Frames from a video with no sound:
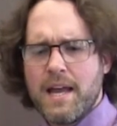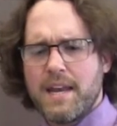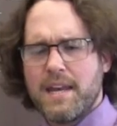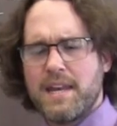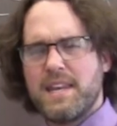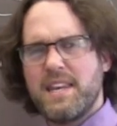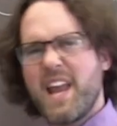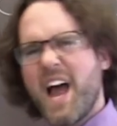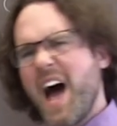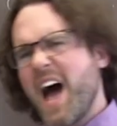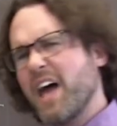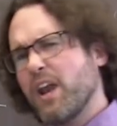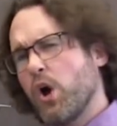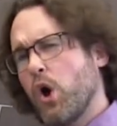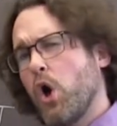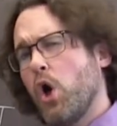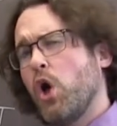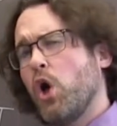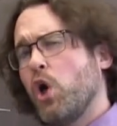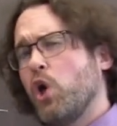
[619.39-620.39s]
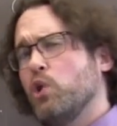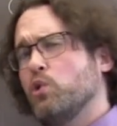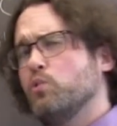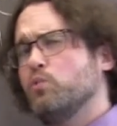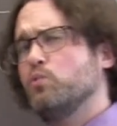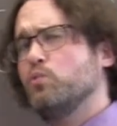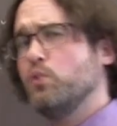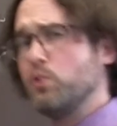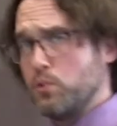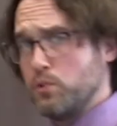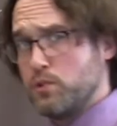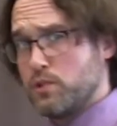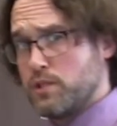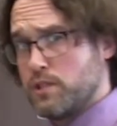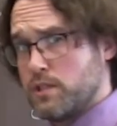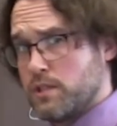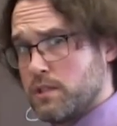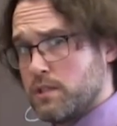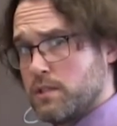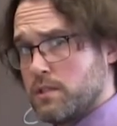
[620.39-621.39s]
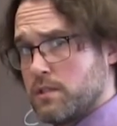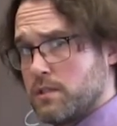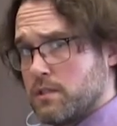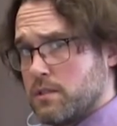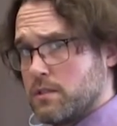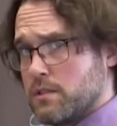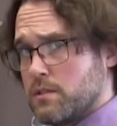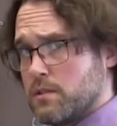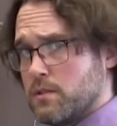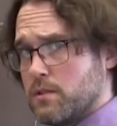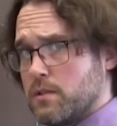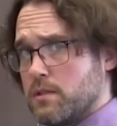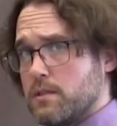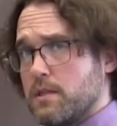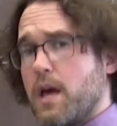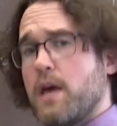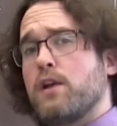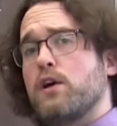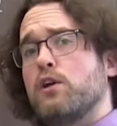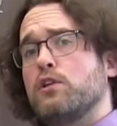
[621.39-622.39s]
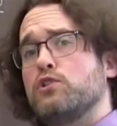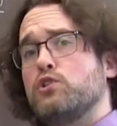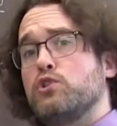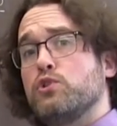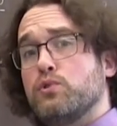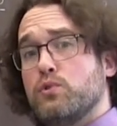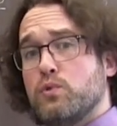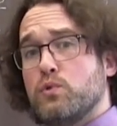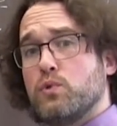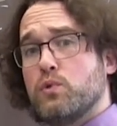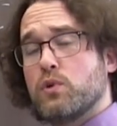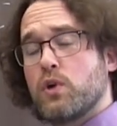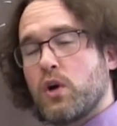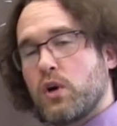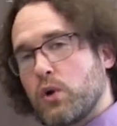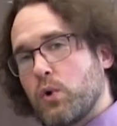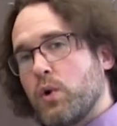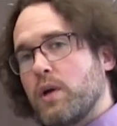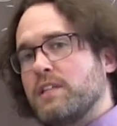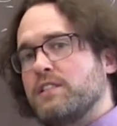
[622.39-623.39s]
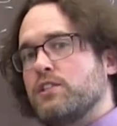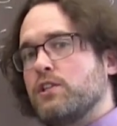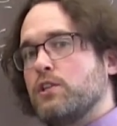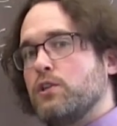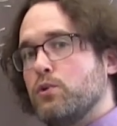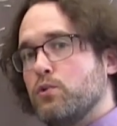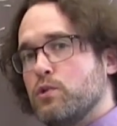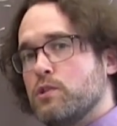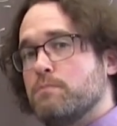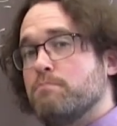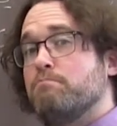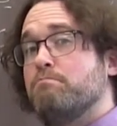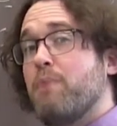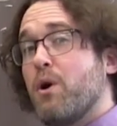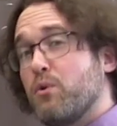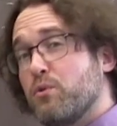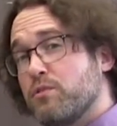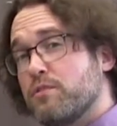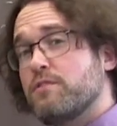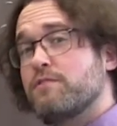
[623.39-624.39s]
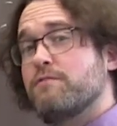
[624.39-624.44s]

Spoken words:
Not all roots, not all juzur are going to use both